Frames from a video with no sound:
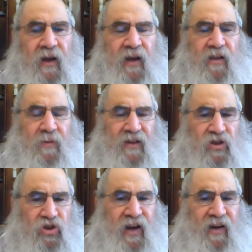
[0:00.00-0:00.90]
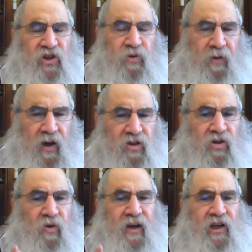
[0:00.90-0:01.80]
And the Meiser Sheini should be on his
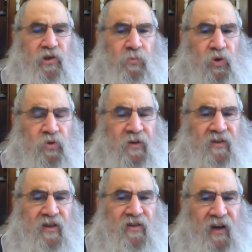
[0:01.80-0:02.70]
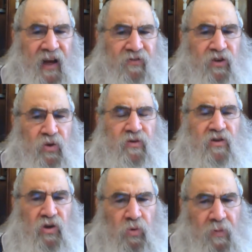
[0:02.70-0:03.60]
own Cheshbon, which means he's going to have to use
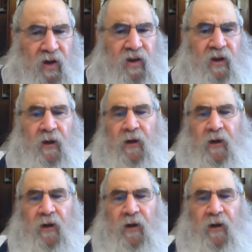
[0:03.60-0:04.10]
his own money